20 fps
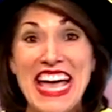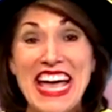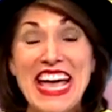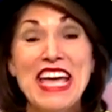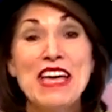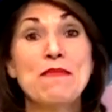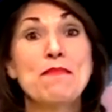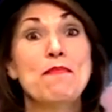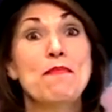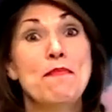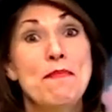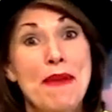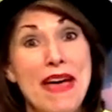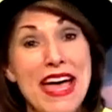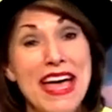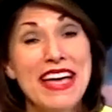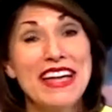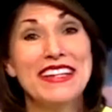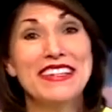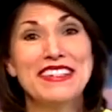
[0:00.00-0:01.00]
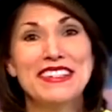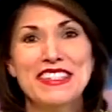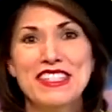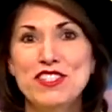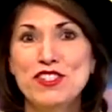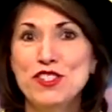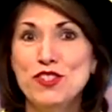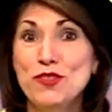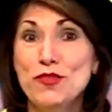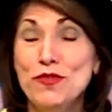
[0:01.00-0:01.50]
Amen.
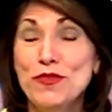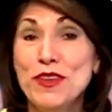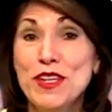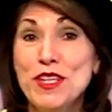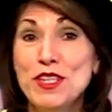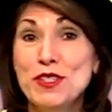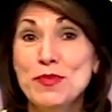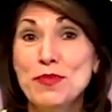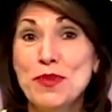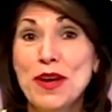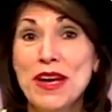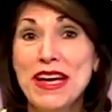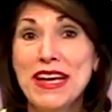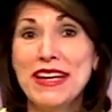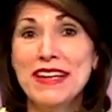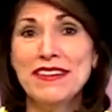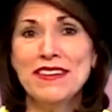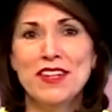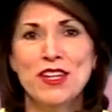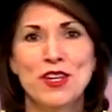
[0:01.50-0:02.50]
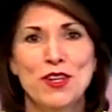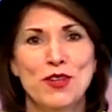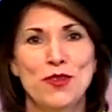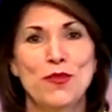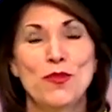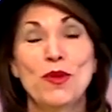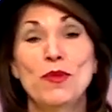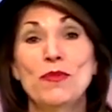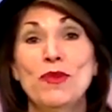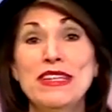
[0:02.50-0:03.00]
Did you finish praying?
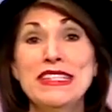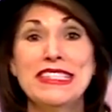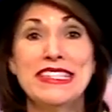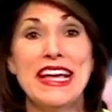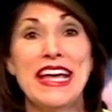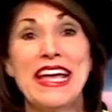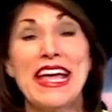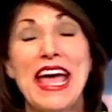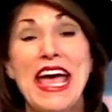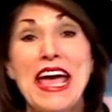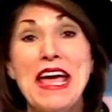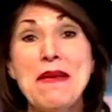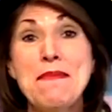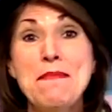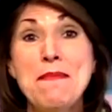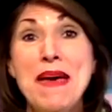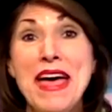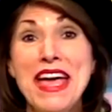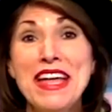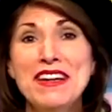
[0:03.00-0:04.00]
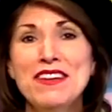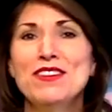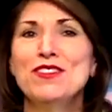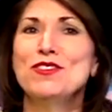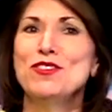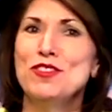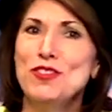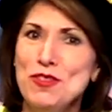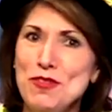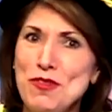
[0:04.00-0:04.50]
When we say amen,
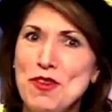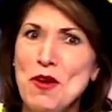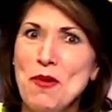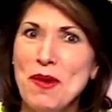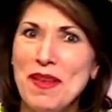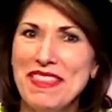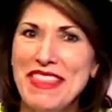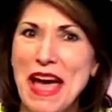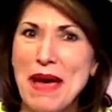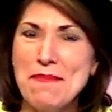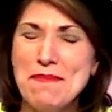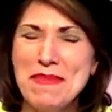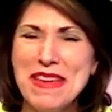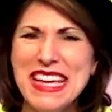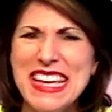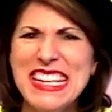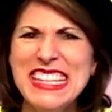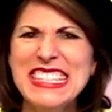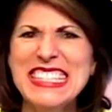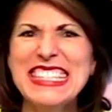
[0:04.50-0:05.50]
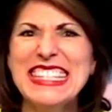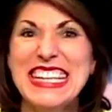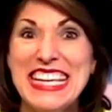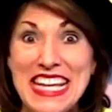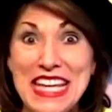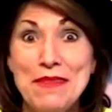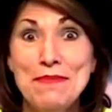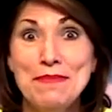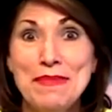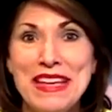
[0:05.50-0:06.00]
do you know what that means?
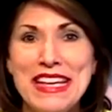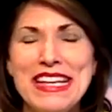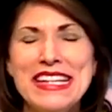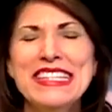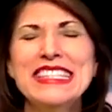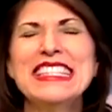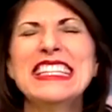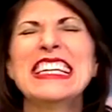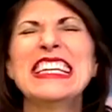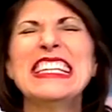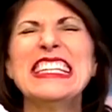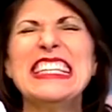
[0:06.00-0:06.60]
It means